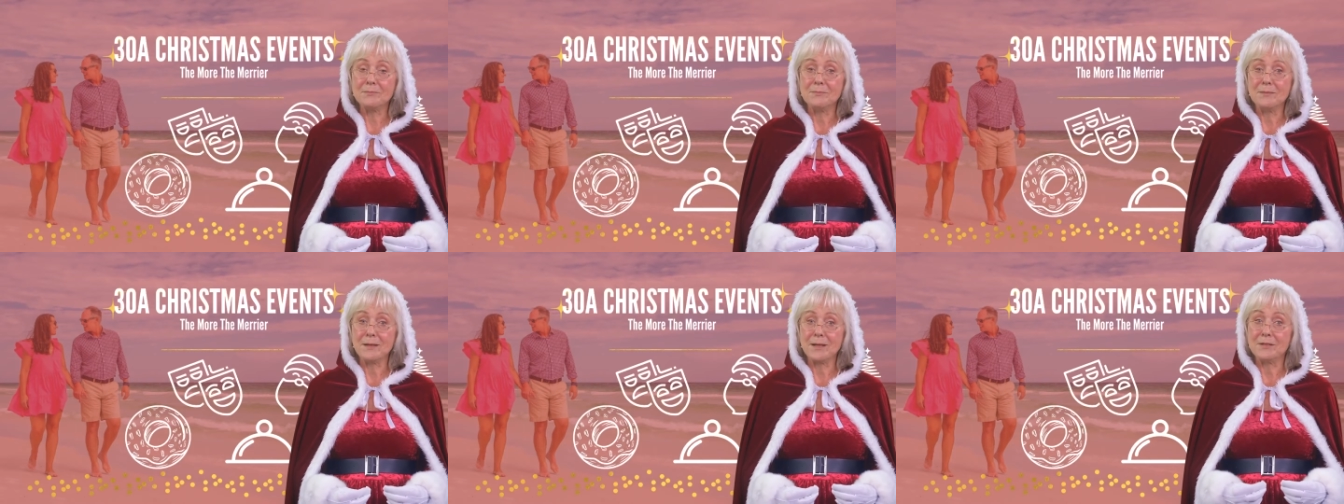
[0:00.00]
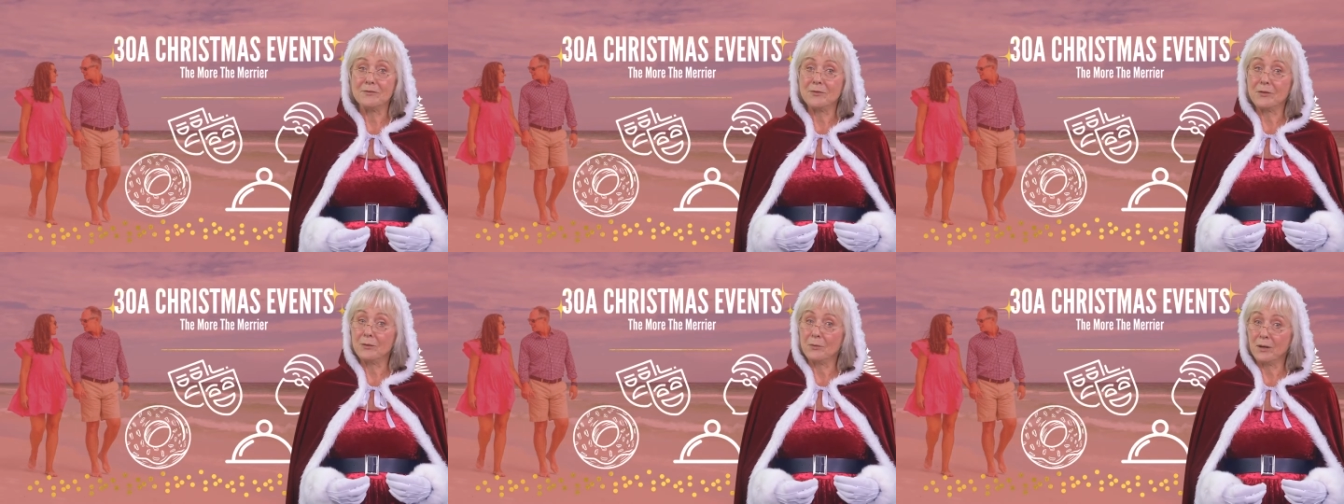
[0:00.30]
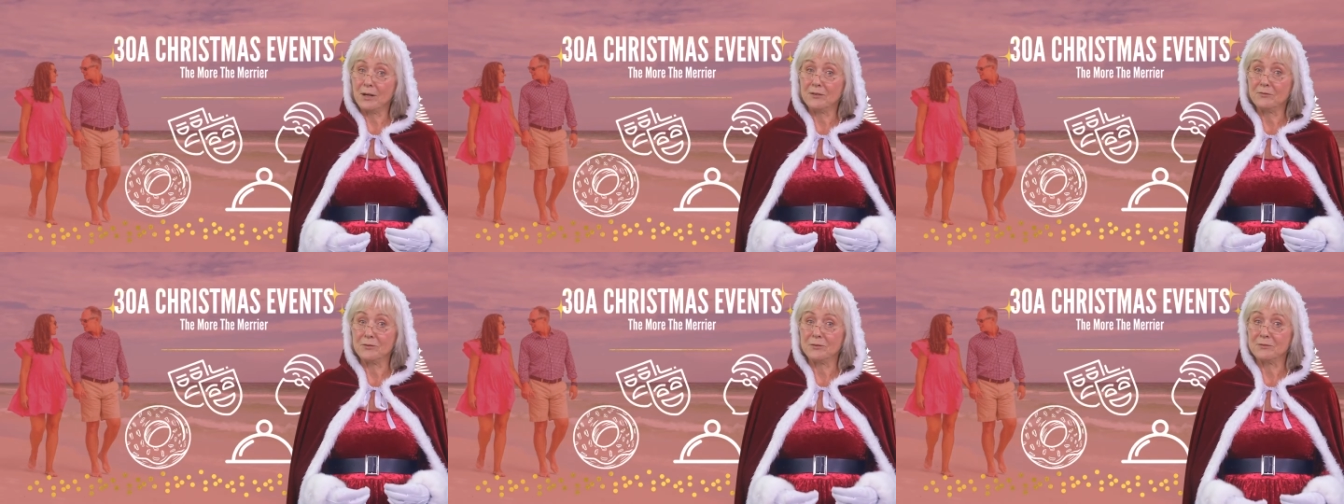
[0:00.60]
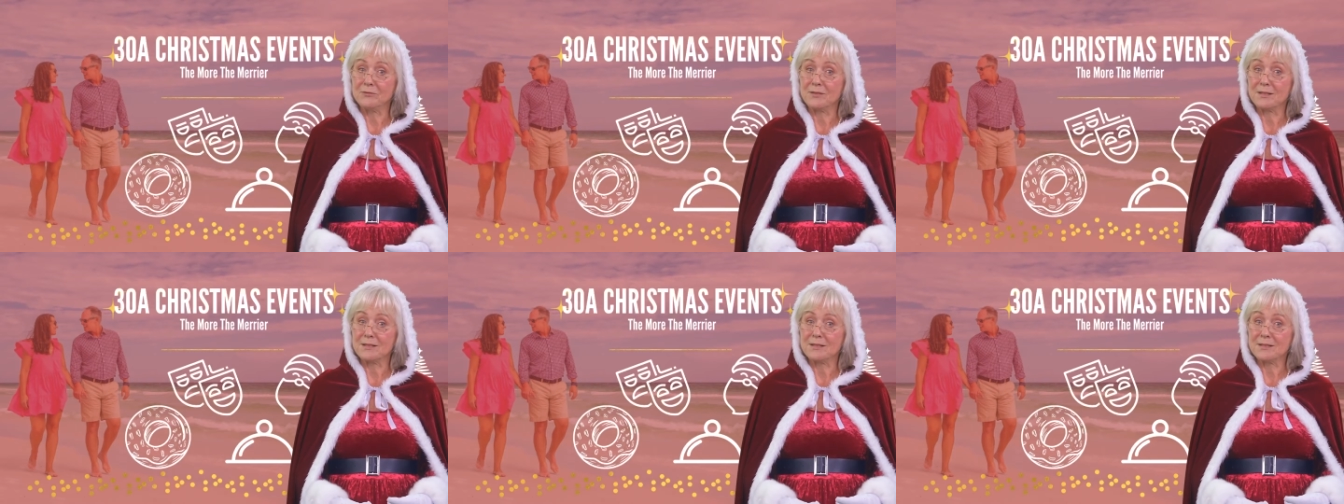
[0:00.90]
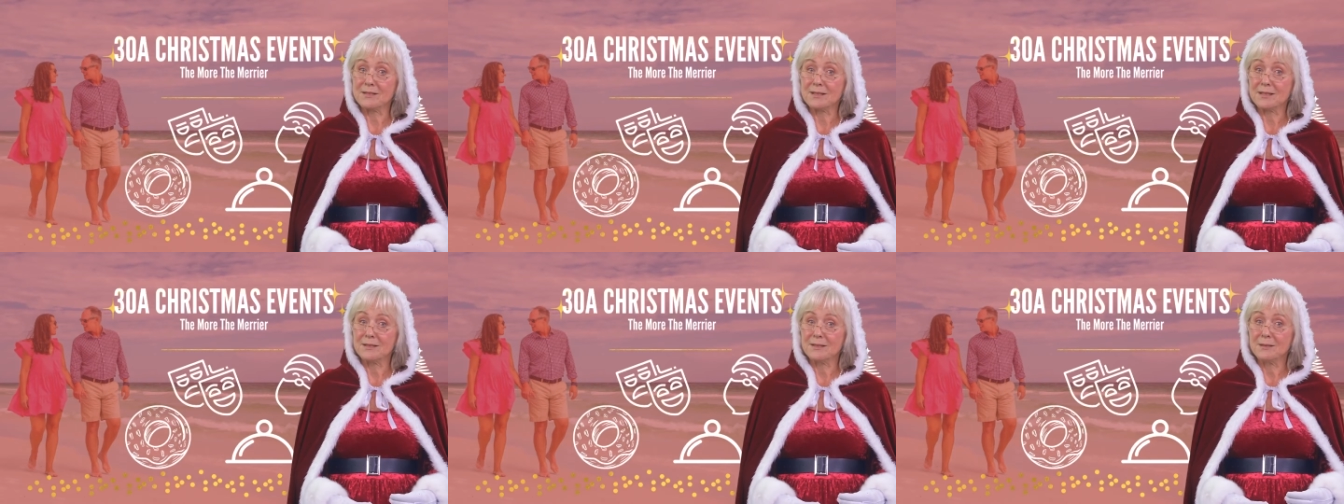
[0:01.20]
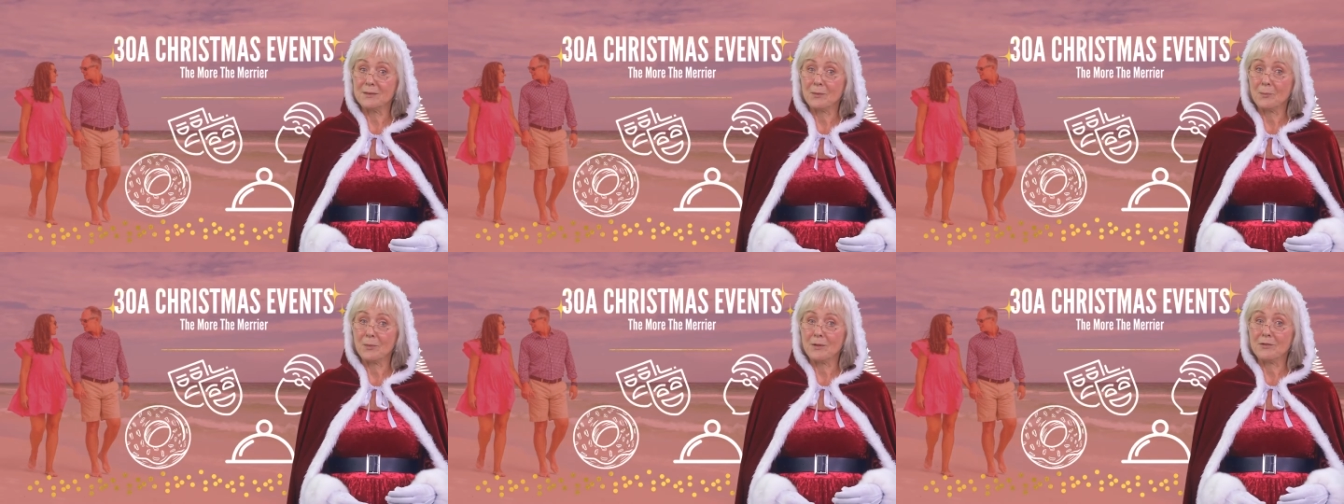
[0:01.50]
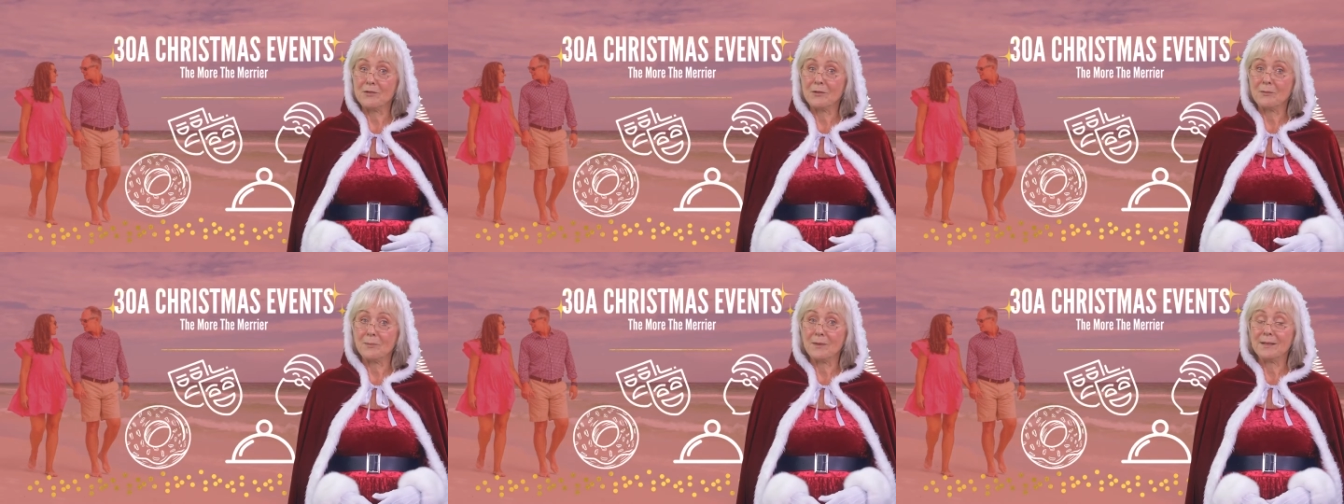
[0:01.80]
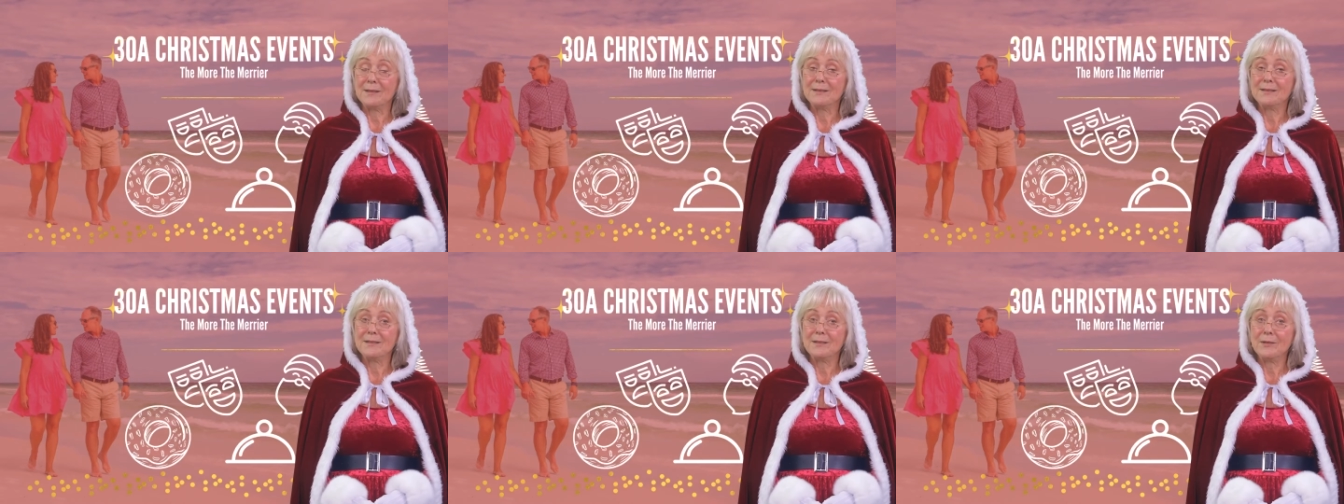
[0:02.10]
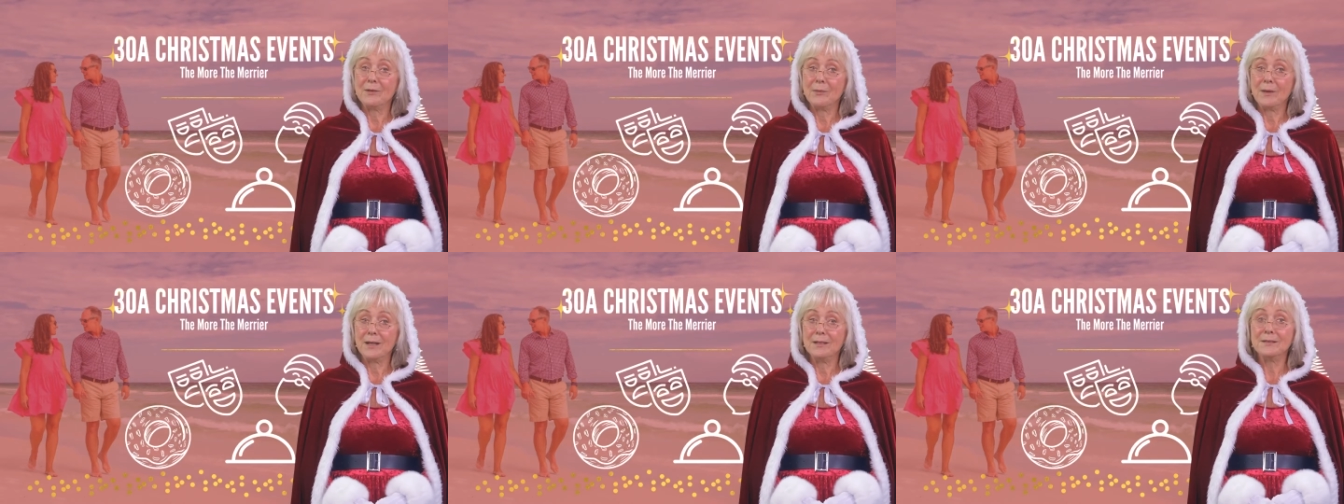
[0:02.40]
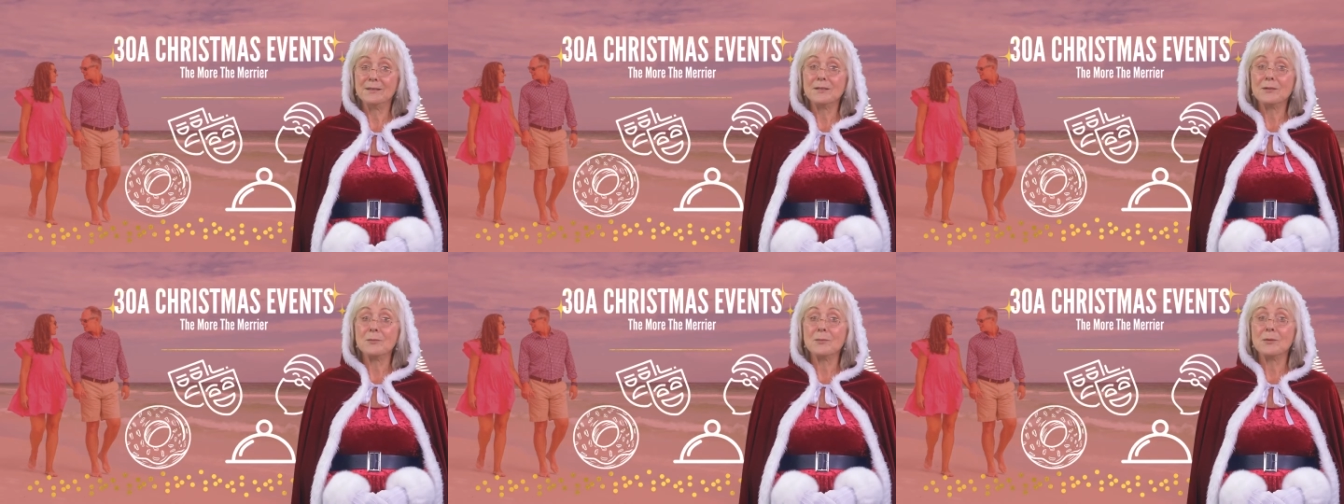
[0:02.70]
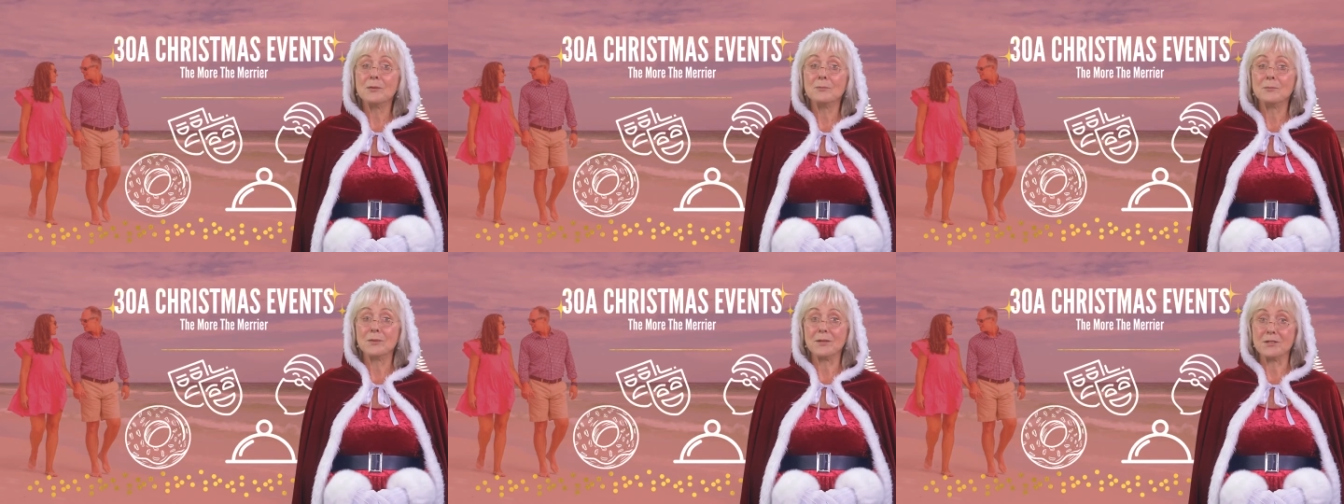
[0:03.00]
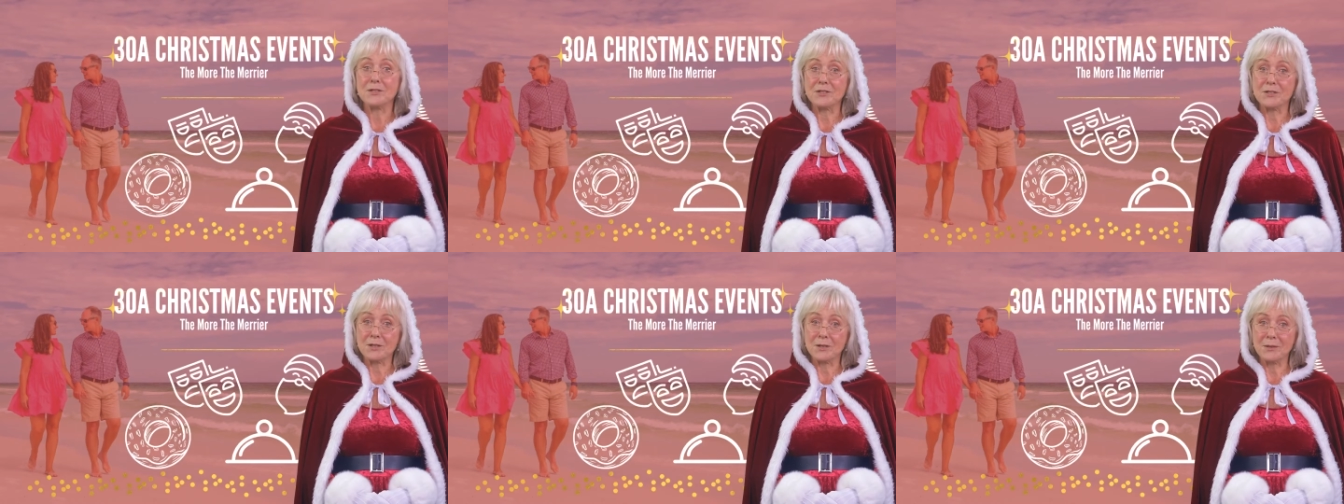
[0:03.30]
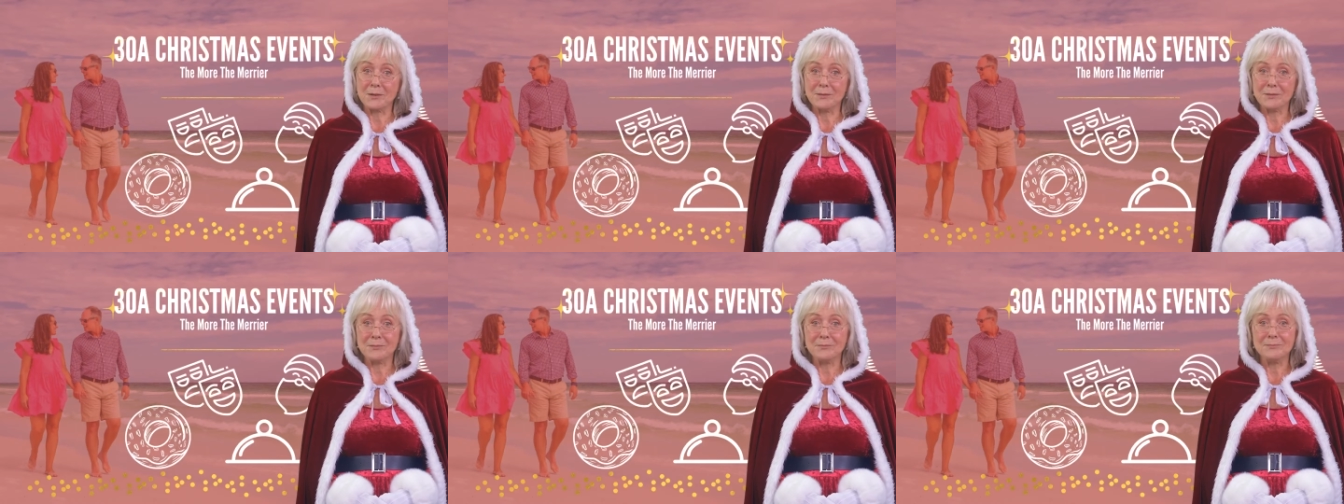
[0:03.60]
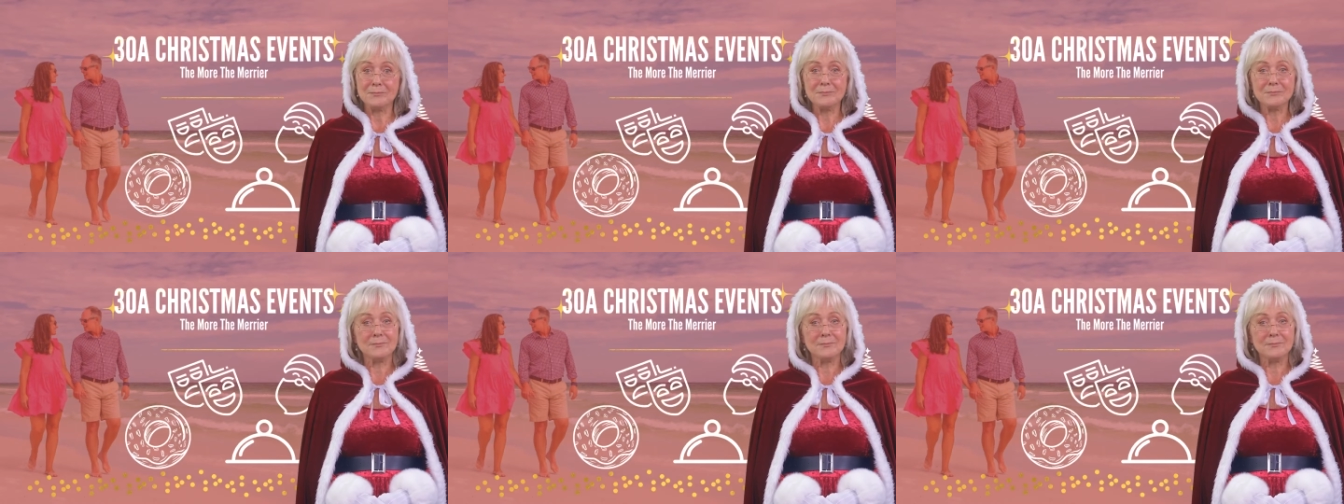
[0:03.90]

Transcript: If you haven't visited in the winter months, you absolutely should.